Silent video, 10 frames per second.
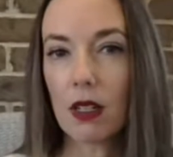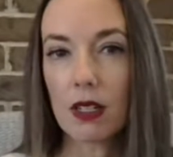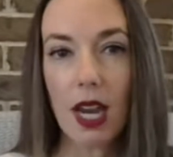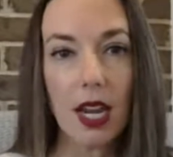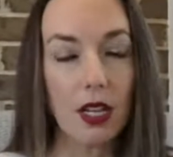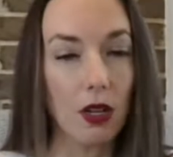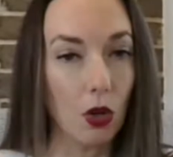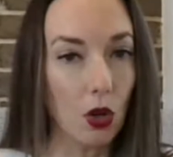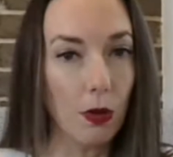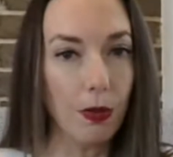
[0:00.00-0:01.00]
take in a
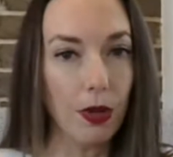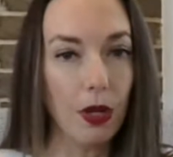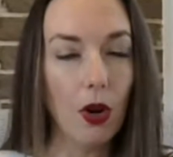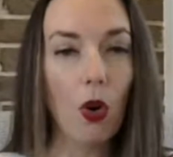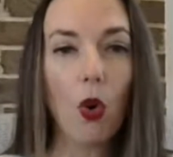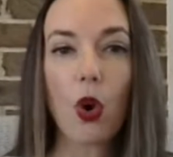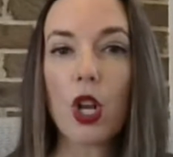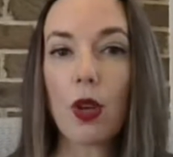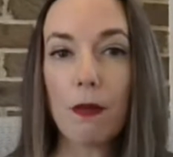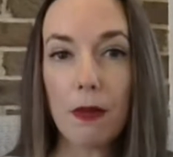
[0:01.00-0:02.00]
group, or
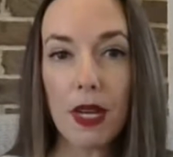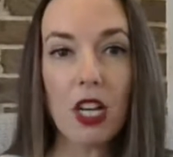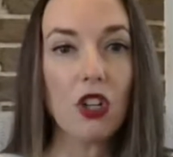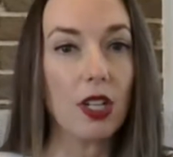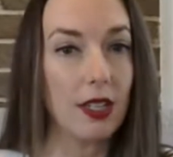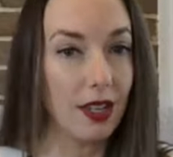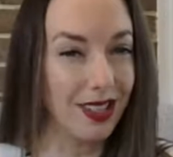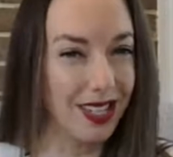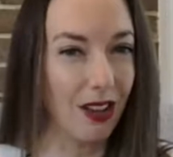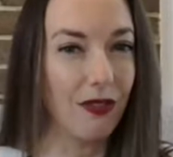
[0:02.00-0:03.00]
you can binge and
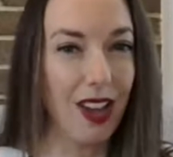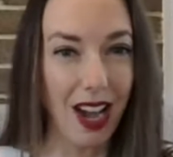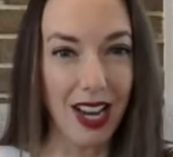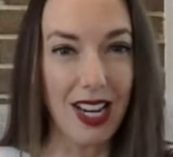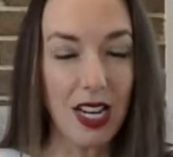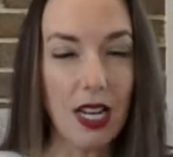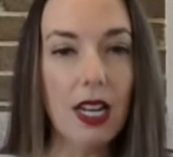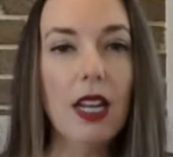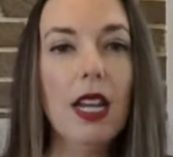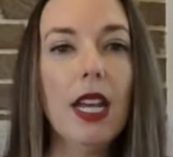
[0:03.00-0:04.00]
self-guided.
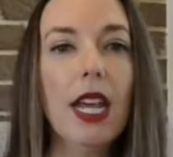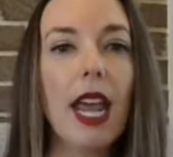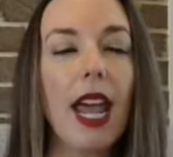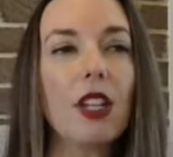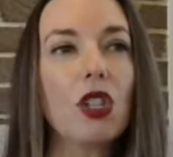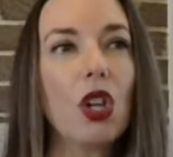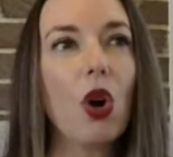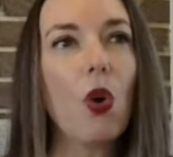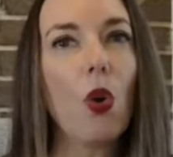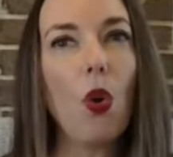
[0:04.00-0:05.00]
And
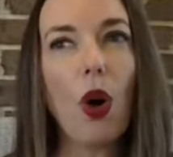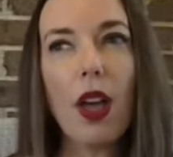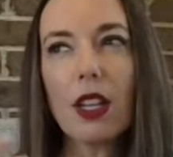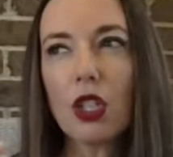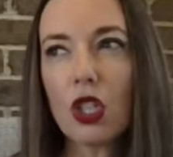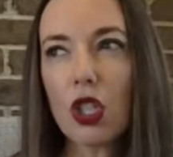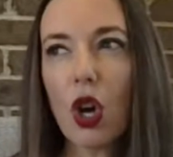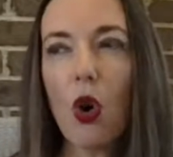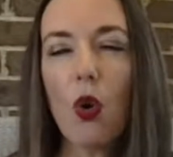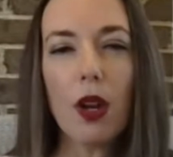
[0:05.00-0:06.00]
so it's
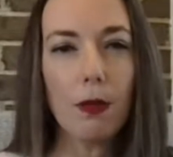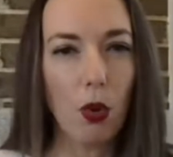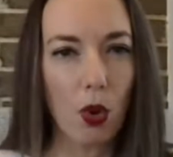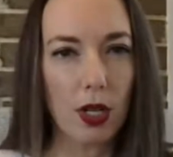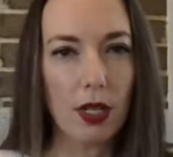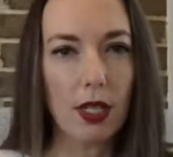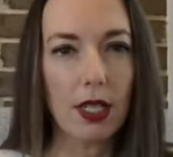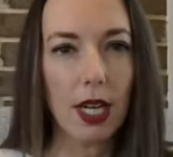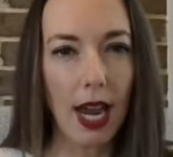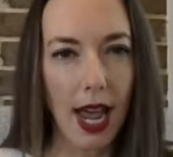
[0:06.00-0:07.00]
so important
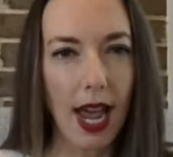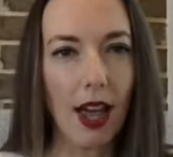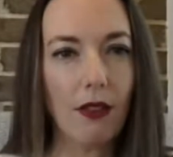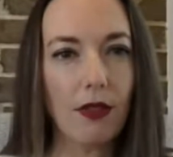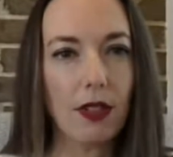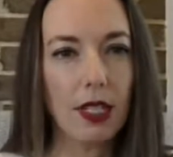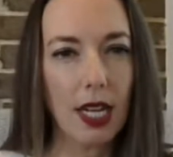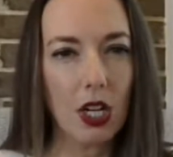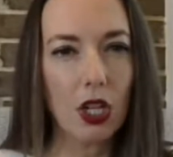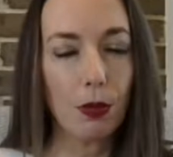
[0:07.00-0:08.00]
to have
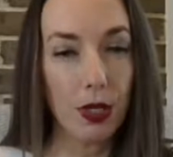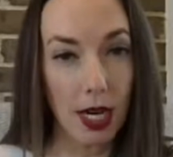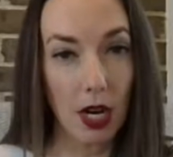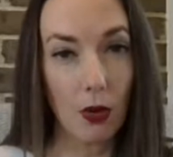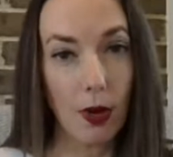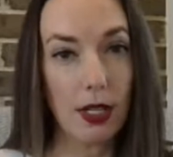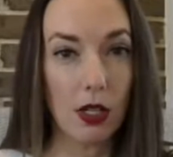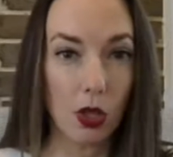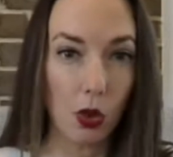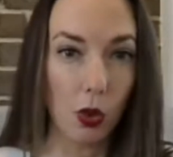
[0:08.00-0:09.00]
tangible takeaways
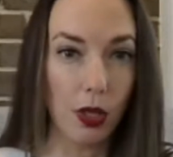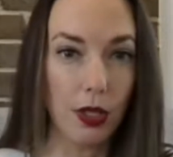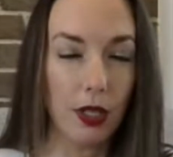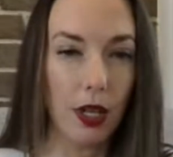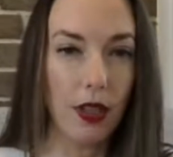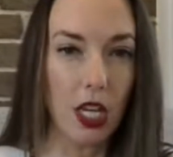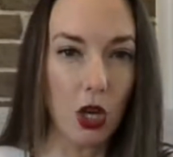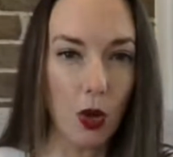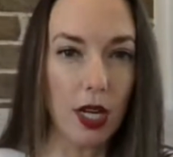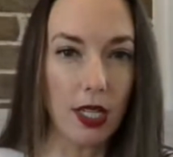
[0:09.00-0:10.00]
and tools that
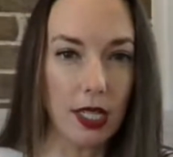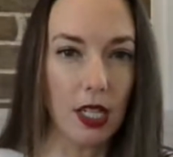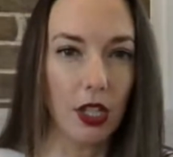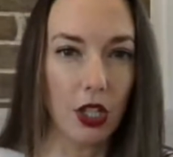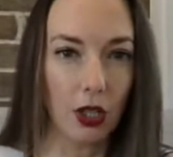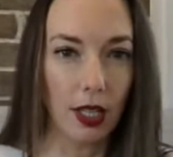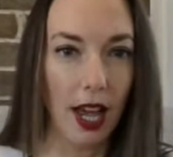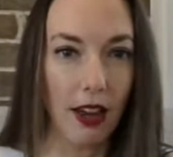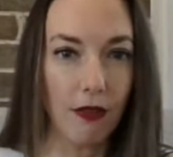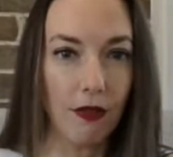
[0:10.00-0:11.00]
you can instill in your
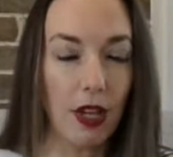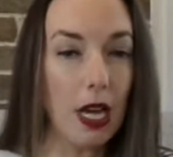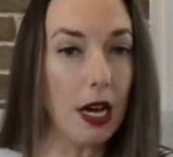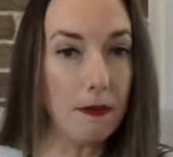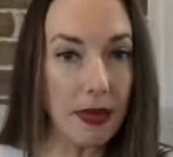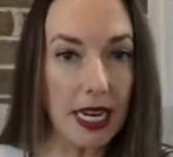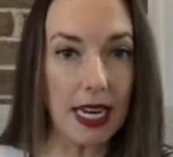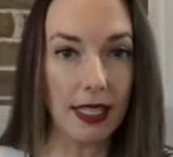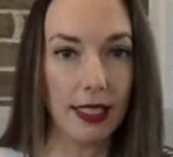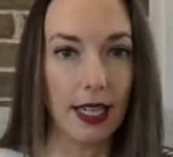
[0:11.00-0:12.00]
life
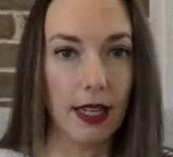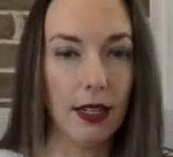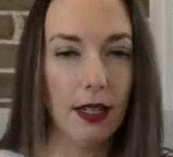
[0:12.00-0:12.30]
immediately.